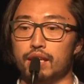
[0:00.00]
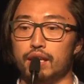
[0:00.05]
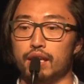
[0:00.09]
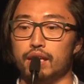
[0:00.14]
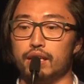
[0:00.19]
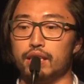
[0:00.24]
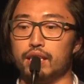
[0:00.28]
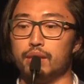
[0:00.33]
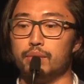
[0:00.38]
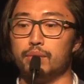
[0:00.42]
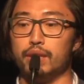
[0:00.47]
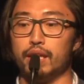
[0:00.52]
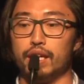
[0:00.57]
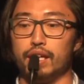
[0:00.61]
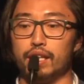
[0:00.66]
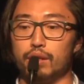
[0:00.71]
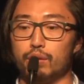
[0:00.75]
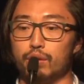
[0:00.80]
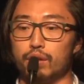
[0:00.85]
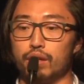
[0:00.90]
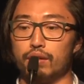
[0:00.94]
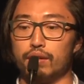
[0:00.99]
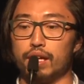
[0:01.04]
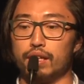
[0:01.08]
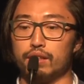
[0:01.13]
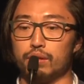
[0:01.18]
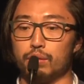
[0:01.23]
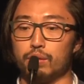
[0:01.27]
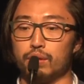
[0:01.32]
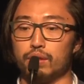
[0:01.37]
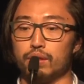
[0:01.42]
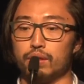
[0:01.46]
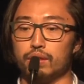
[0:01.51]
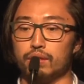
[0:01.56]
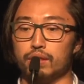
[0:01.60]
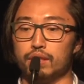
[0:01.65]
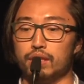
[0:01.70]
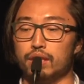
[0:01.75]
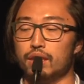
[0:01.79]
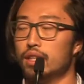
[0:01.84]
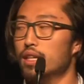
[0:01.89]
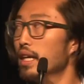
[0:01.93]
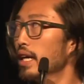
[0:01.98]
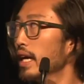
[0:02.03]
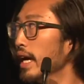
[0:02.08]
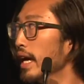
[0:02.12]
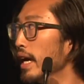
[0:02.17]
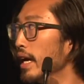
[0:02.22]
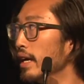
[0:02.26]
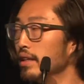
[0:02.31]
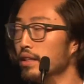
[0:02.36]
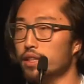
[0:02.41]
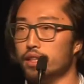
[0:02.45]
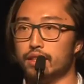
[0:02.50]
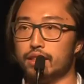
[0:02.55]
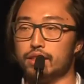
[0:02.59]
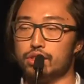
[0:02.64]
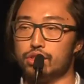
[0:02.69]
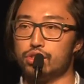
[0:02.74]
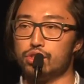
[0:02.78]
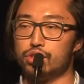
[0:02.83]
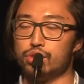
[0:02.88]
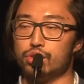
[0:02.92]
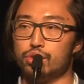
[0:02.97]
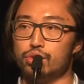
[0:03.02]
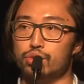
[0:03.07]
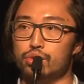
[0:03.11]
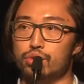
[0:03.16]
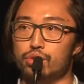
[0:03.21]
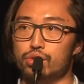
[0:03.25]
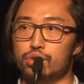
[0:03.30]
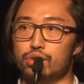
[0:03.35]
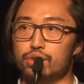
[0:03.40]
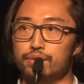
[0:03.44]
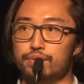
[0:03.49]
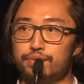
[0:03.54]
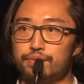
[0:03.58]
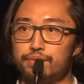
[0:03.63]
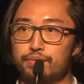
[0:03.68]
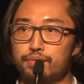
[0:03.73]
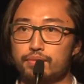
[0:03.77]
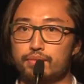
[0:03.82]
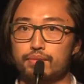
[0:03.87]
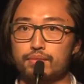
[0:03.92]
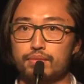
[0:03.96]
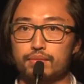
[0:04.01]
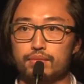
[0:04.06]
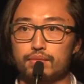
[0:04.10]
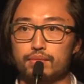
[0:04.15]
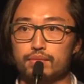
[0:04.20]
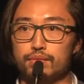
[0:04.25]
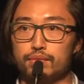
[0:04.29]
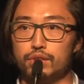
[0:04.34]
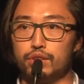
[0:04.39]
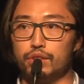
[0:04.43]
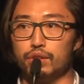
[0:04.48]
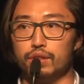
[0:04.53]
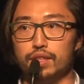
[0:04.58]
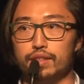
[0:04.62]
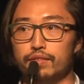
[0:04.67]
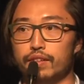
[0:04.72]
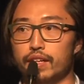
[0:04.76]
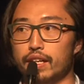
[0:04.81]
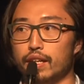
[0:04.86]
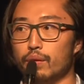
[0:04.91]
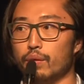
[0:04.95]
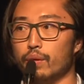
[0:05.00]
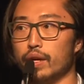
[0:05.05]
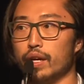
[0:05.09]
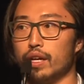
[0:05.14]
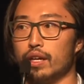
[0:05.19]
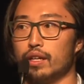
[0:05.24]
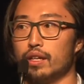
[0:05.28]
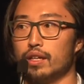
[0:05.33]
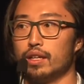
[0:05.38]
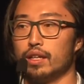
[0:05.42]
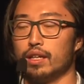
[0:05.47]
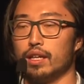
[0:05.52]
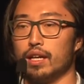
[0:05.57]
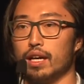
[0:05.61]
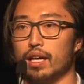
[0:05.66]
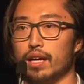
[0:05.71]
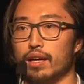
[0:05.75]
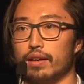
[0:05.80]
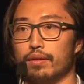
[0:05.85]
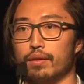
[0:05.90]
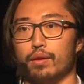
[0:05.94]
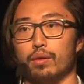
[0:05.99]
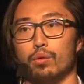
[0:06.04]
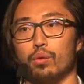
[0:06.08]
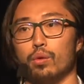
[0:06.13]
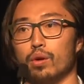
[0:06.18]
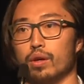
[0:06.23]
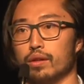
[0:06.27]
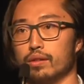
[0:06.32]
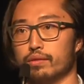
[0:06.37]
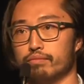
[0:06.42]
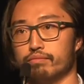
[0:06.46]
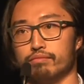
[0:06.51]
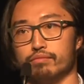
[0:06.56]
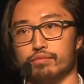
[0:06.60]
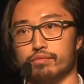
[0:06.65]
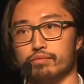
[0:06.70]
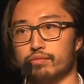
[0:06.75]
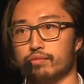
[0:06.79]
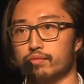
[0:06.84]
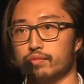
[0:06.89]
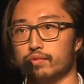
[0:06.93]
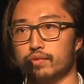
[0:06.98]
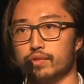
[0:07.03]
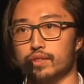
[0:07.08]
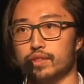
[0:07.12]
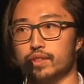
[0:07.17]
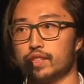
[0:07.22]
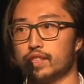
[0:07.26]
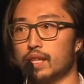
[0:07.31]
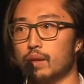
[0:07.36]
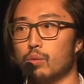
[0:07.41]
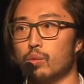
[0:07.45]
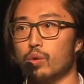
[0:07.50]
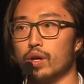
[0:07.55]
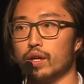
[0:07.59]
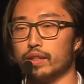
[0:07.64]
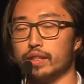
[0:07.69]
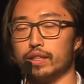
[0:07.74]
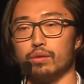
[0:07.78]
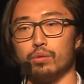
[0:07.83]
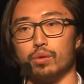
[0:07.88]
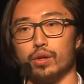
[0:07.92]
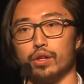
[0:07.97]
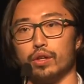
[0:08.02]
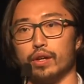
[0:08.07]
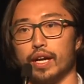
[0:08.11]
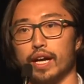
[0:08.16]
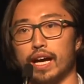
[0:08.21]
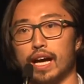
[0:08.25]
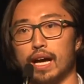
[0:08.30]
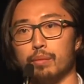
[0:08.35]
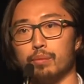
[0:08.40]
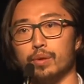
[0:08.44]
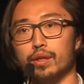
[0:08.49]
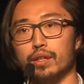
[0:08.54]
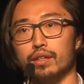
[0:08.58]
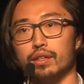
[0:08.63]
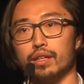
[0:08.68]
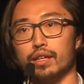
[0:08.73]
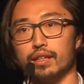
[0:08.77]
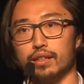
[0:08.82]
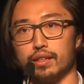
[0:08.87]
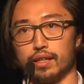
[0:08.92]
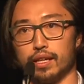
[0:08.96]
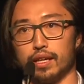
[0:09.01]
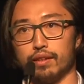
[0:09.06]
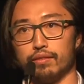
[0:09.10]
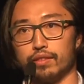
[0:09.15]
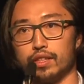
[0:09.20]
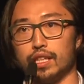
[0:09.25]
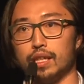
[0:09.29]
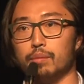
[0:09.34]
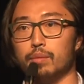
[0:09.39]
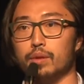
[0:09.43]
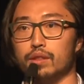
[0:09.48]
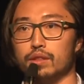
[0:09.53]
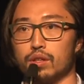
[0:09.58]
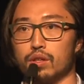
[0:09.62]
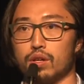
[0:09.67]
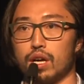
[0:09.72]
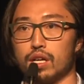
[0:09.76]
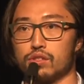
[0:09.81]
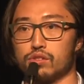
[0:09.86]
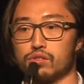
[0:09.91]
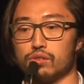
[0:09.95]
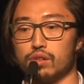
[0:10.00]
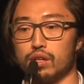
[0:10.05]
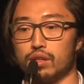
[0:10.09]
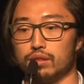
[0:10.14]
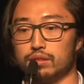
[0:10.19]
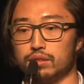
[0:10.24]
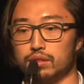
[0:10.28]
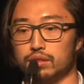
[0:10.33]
and it can be anywhere around the world, and you can choose to live anywhere or somewhere where you're happy and keeping the costs low.